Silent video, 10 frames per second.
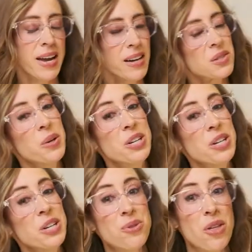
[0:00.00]
Yes, we
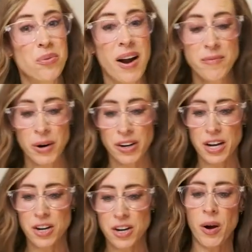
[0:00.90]
do. The Thrive
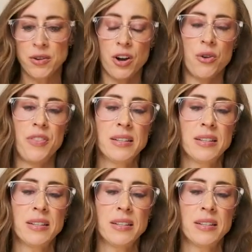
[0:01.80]
Market coupon code.